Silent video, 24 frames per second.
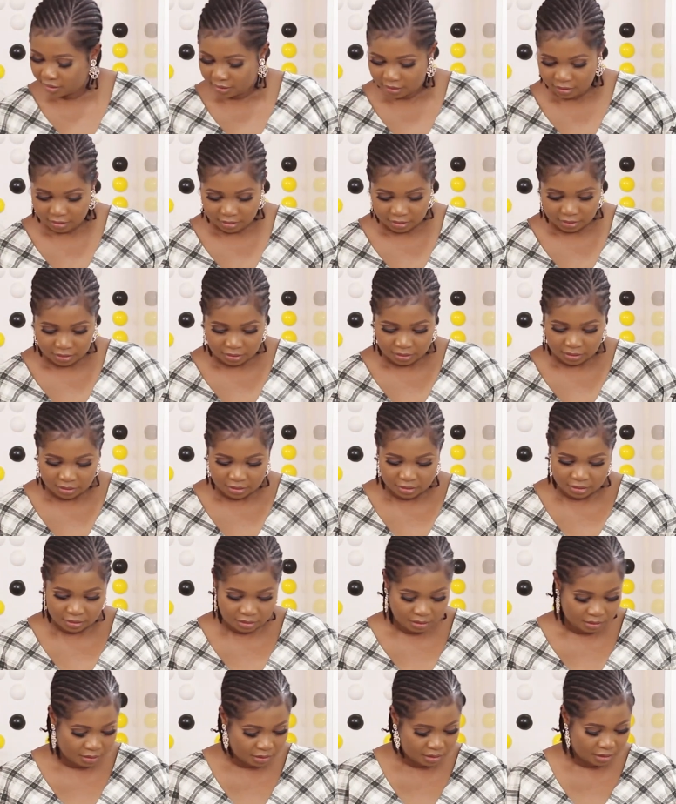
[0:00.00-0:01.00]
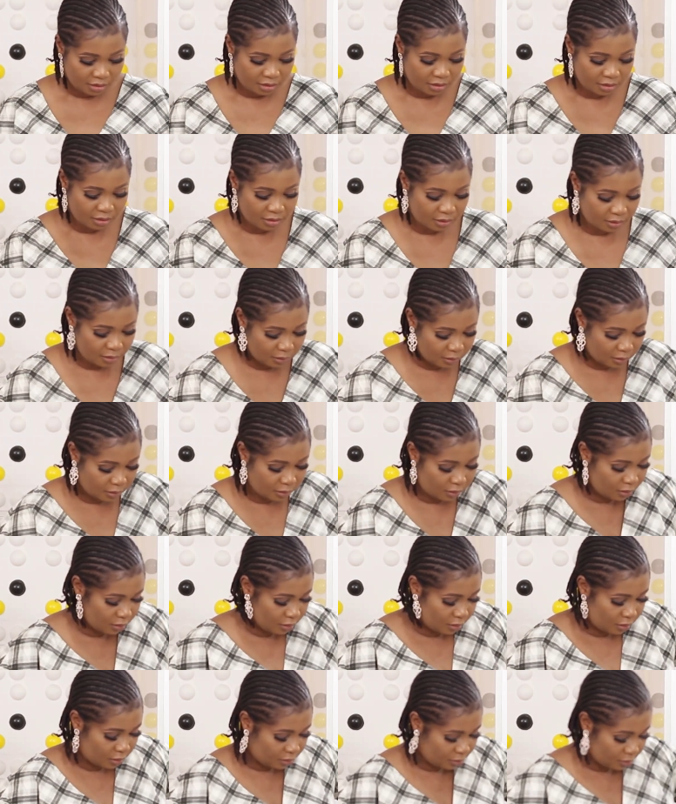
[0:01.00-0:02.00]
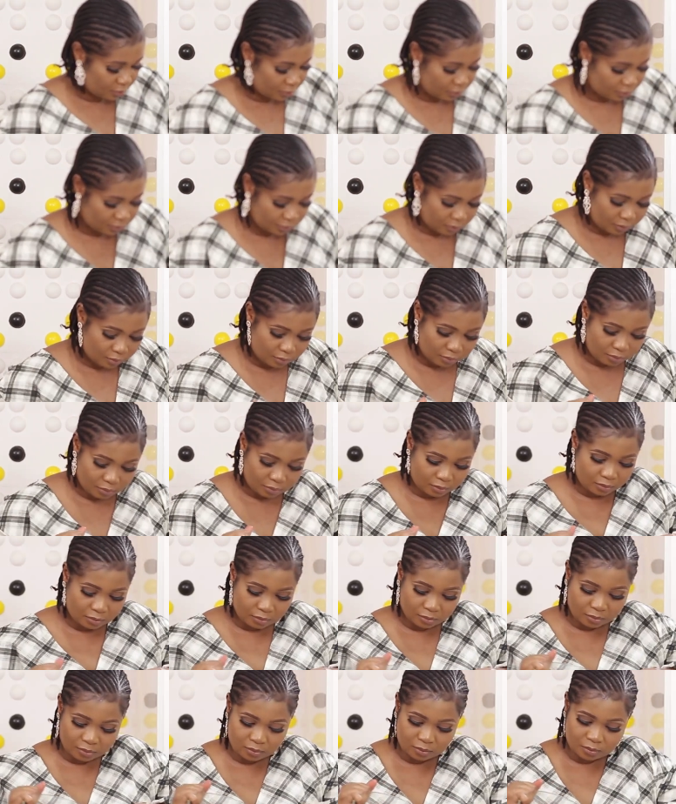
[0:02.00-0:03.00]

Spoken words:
[no speech]